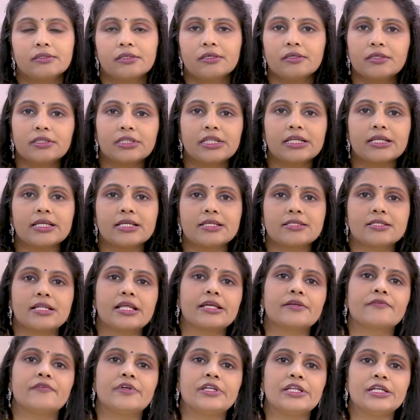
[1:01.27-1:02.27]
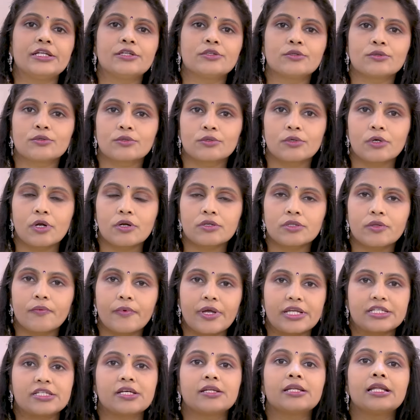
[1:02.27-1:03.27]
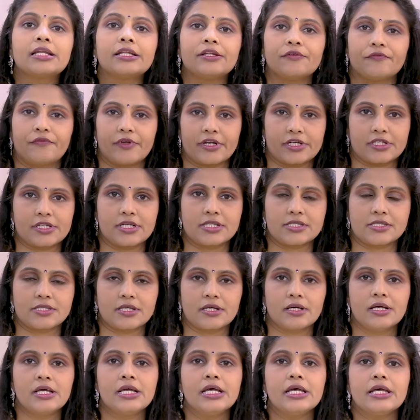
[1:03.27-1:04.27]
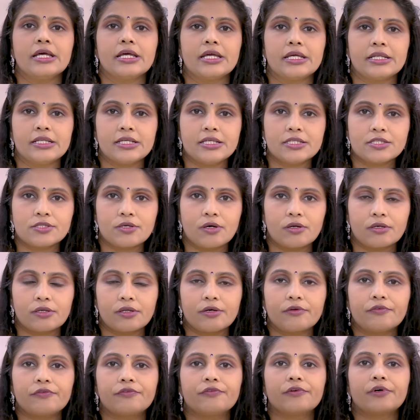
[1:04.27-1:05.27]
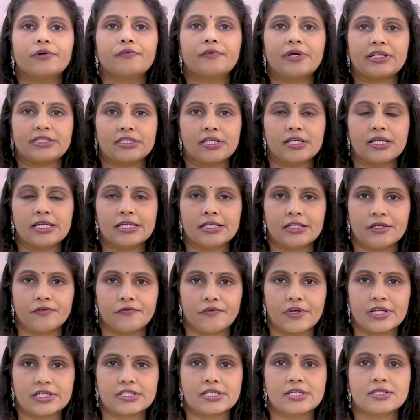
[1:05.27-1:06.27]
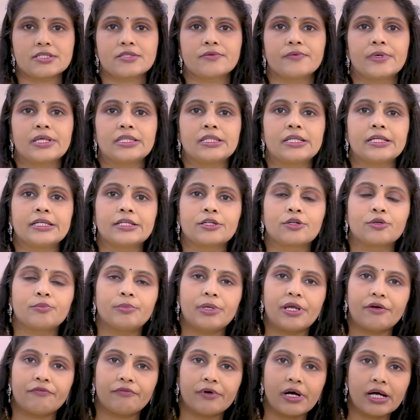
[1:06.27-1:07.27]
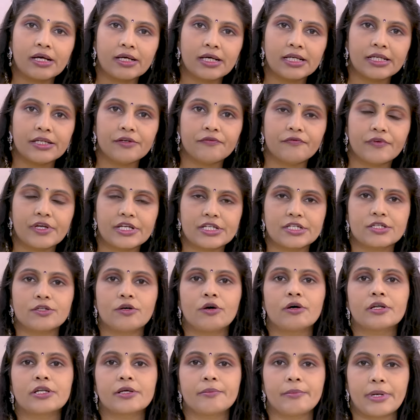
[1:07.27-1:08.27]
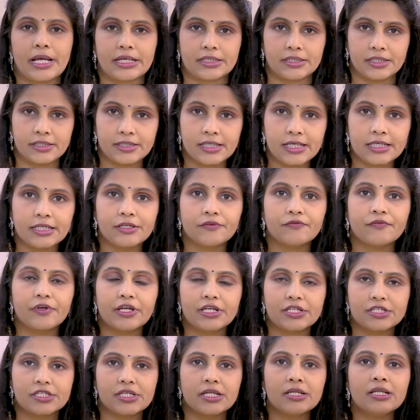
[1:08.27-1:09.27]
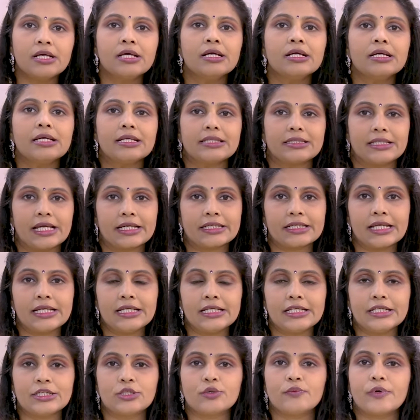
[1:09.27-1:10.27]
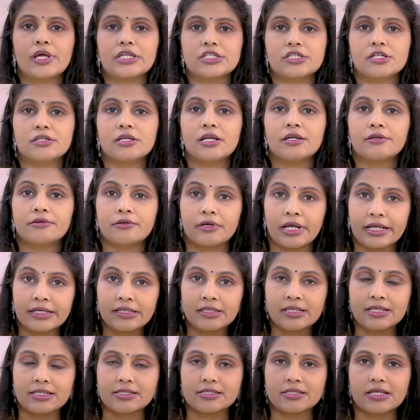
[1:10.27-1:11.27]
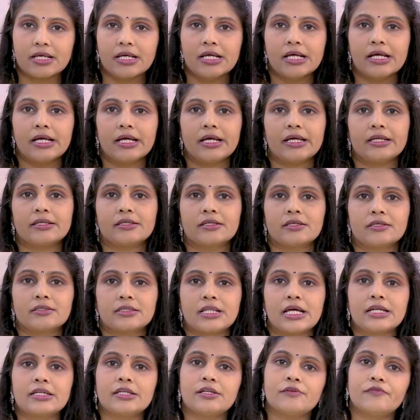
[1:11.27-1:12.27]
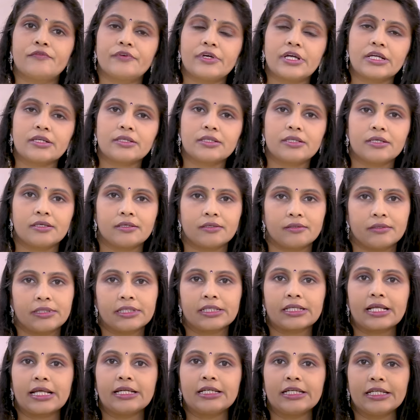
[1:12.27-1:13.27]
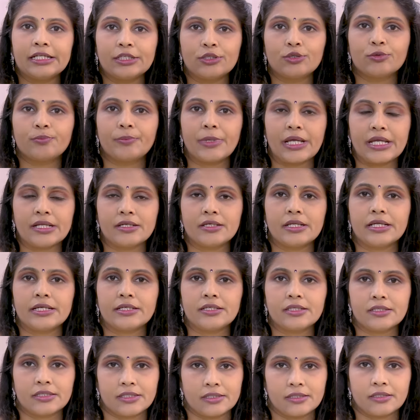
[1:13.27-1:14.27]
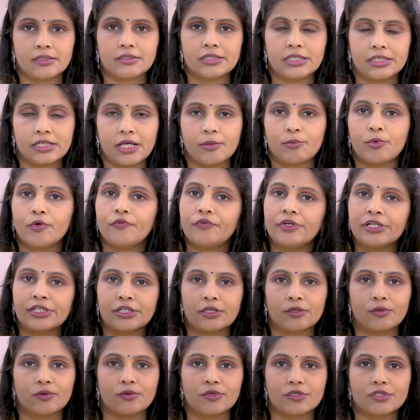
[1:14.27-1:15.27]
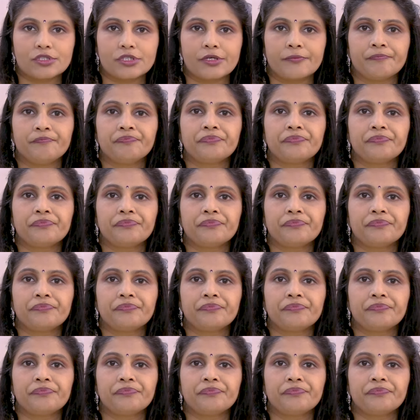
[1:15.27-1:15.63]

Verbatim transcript: Third thing is like we need to rule out the vaginal infections. Any sort of uh, vaginal infections, whether it could be a fungal infection or a bacterial infection, that can lead to vaginal dryness and uh, that in fact uh, it can lead to pain at, at the time of intercourse.